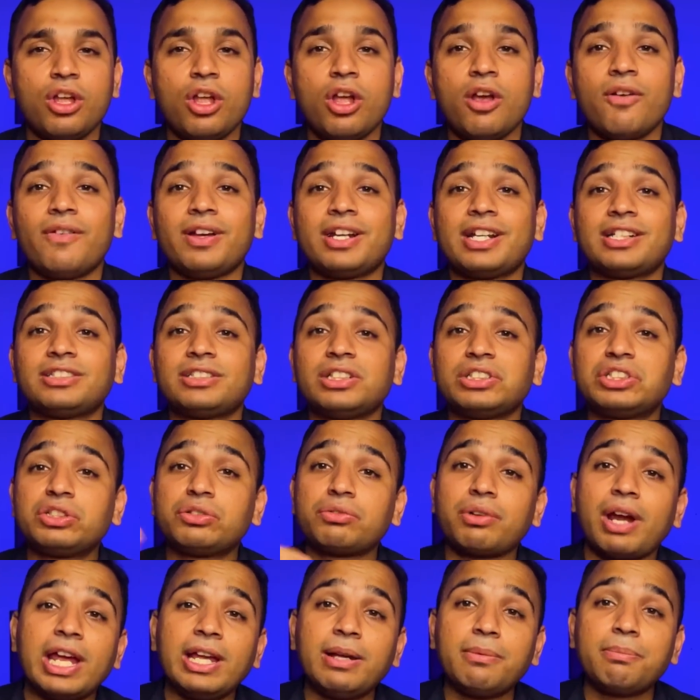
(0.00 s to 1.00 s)
whereas the
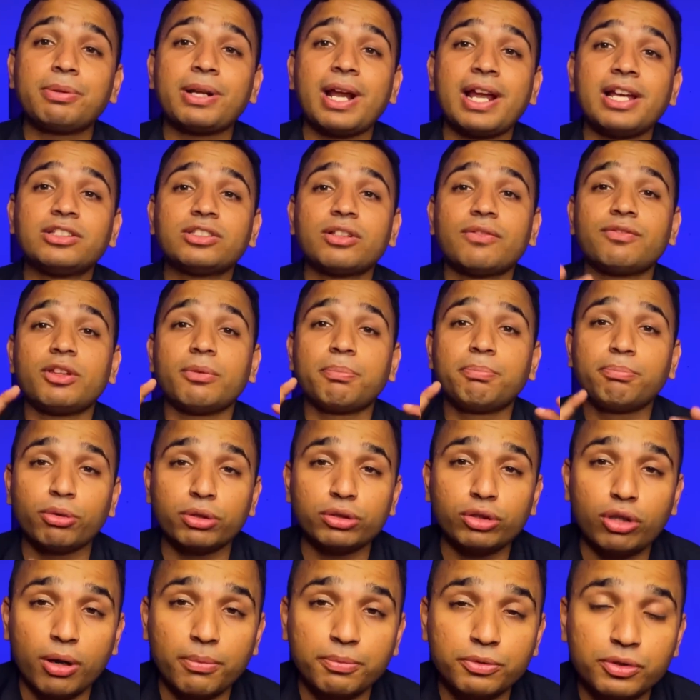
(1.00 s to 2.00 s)
strike price of the put
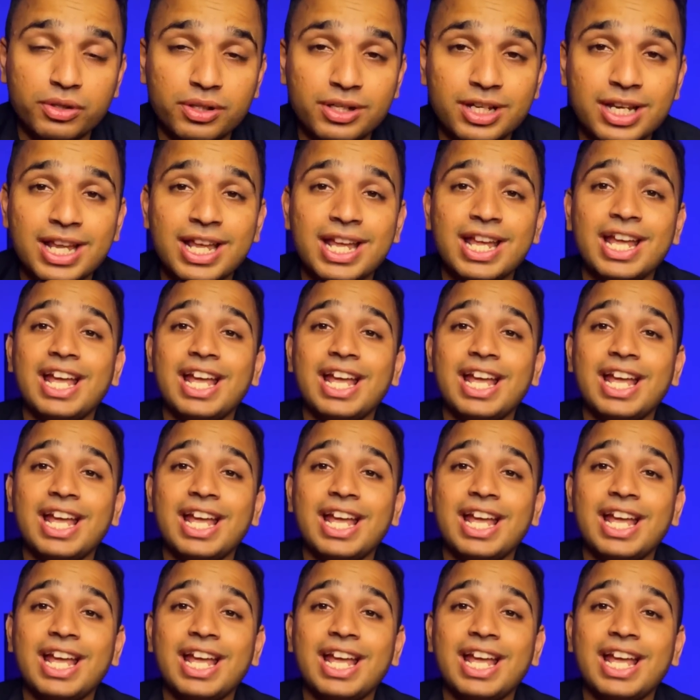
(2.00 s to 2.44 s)
option